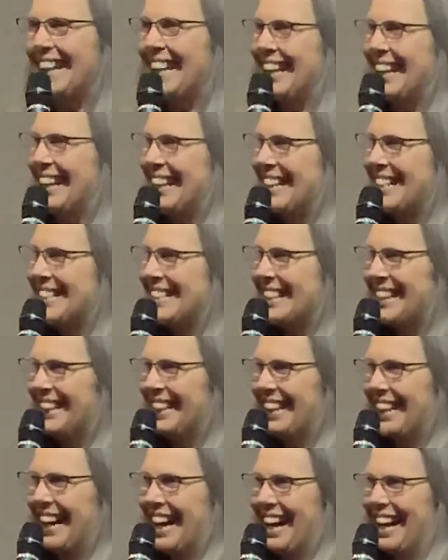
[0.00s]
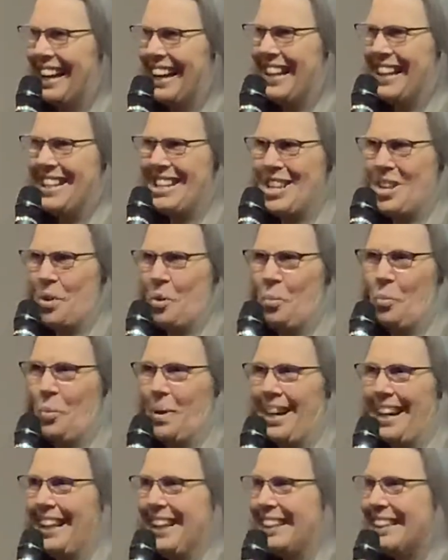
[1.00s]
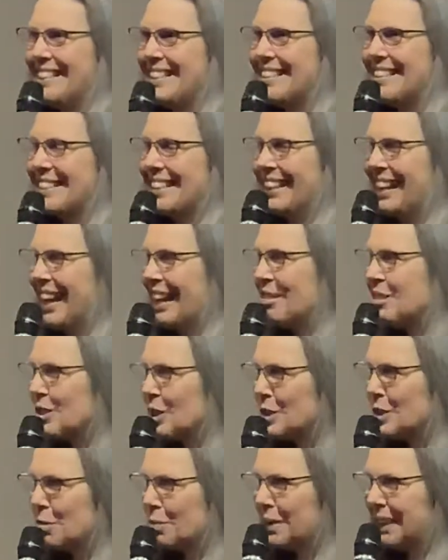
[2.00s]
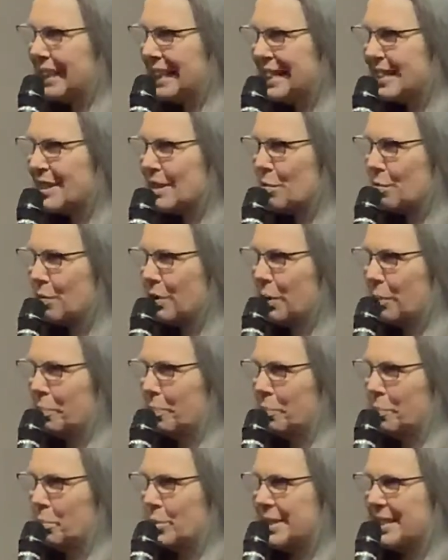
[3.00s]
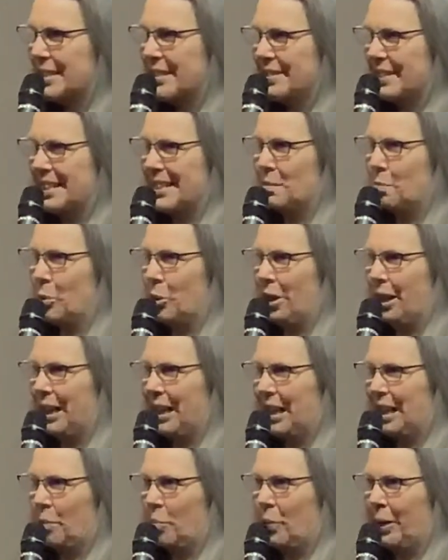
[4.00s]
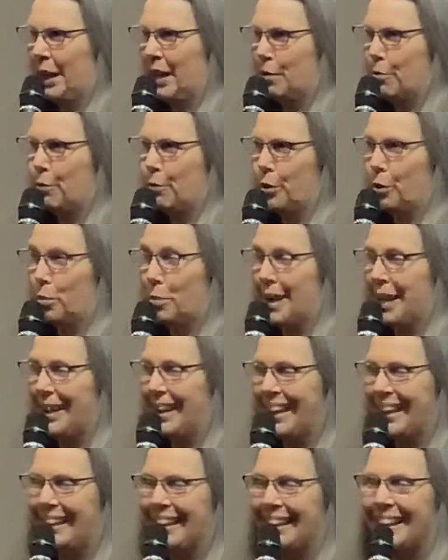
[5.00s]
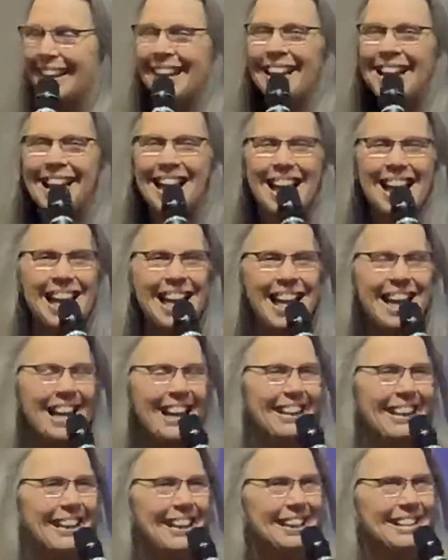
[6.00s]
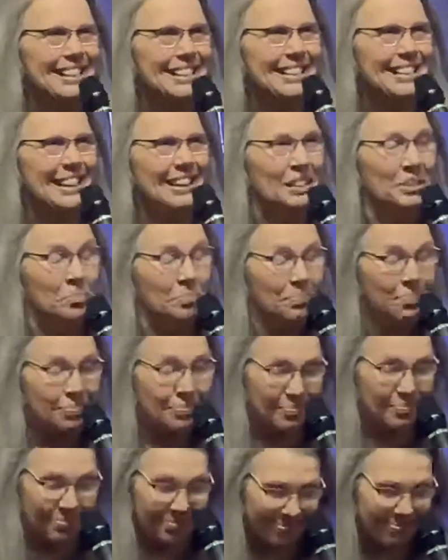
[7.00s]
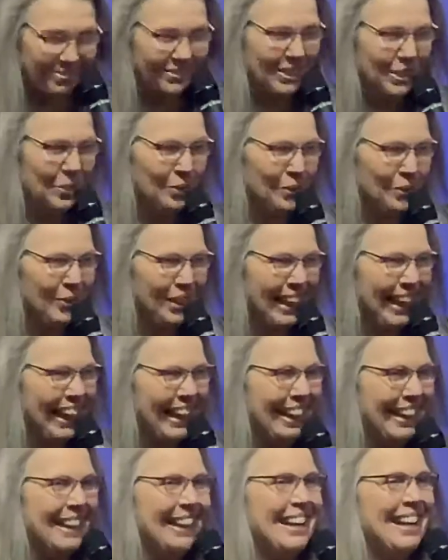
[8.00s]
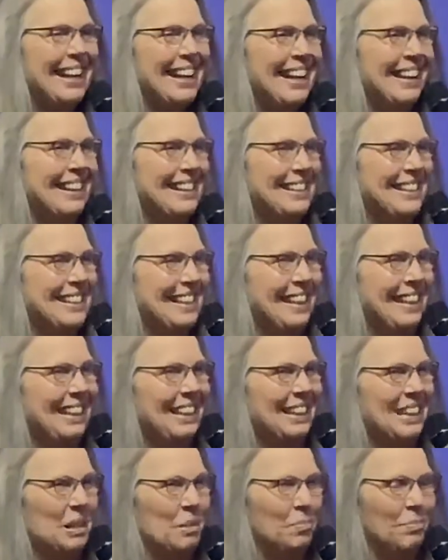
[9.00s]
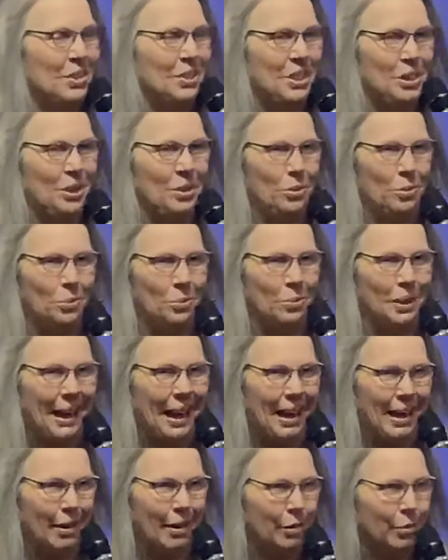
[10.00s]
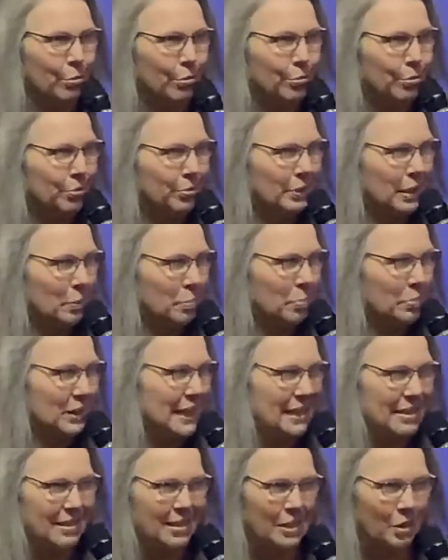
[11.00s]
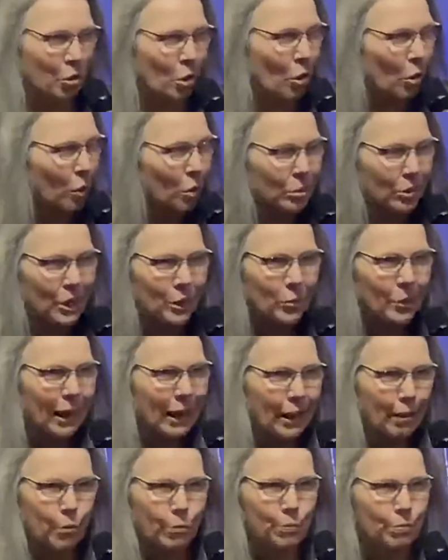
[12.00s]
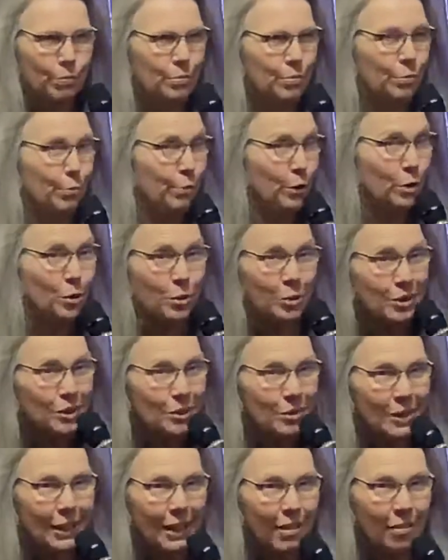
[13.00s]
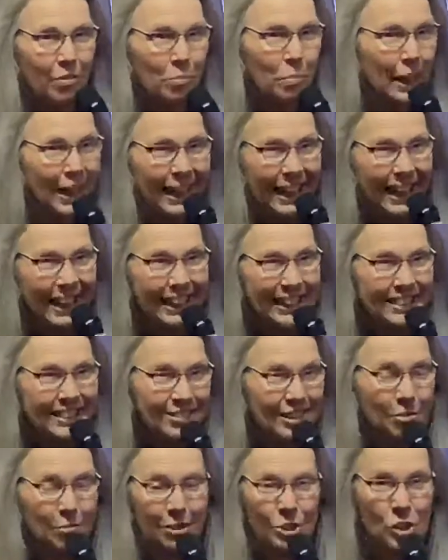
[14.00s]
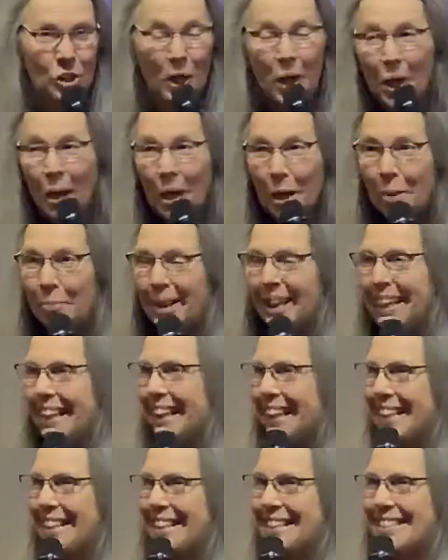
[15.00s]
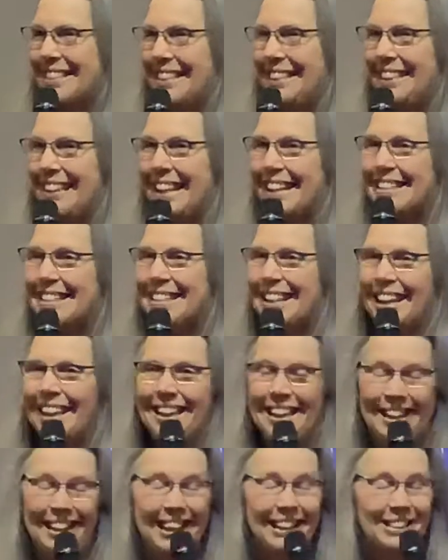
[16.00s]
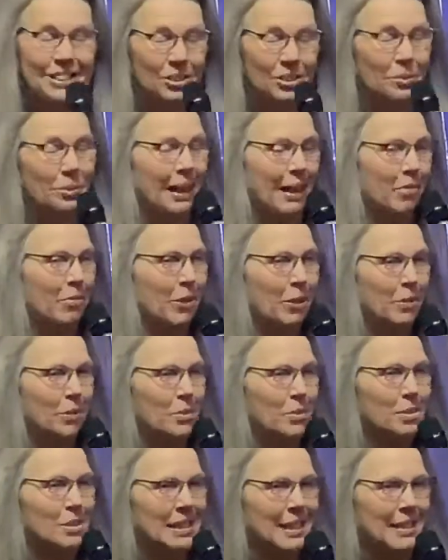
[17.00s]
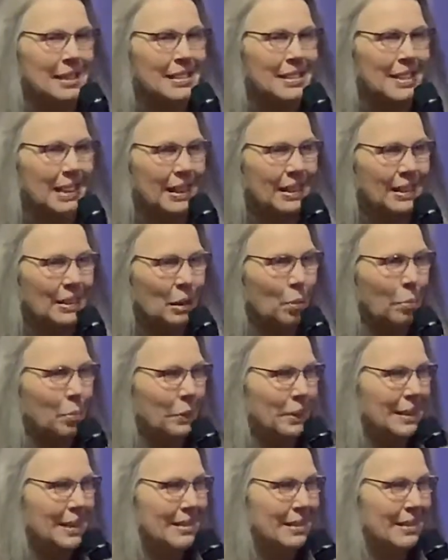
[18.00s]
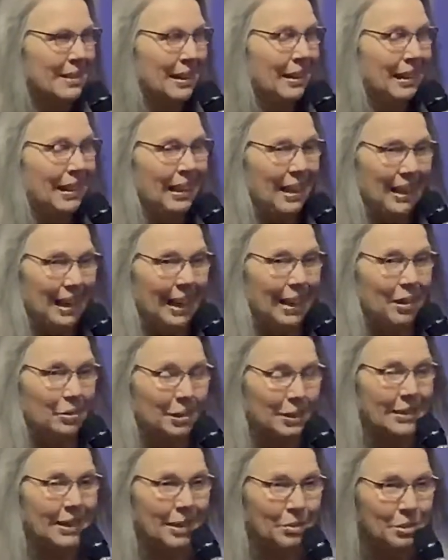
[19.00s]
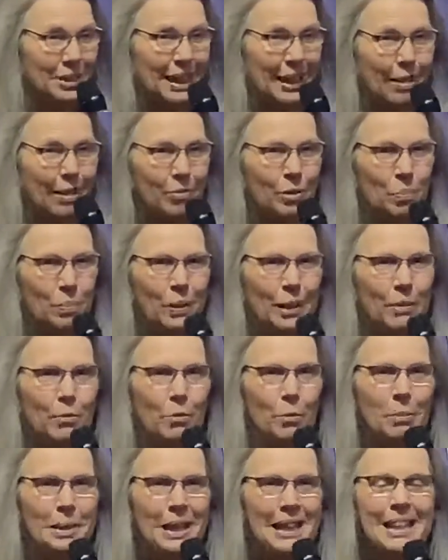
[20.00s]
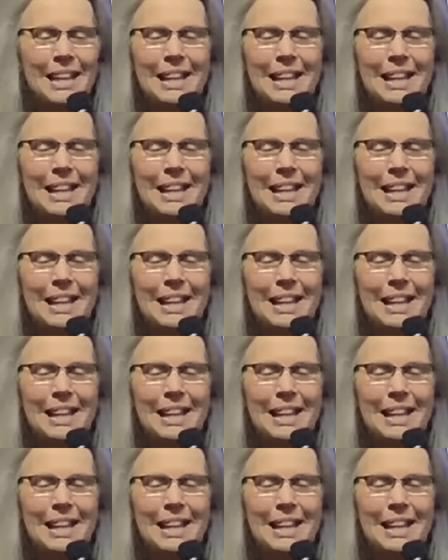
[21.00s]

And I said, know what? He said, I was just released from prison this morning, and I'm waiting for a ride. And I said, okay. And I said, do you have a place to go? Do you have food? Do you have money? Do you have a job? And he said, yes, I do have all those things lined up. But he said, I would love to have you pray for me.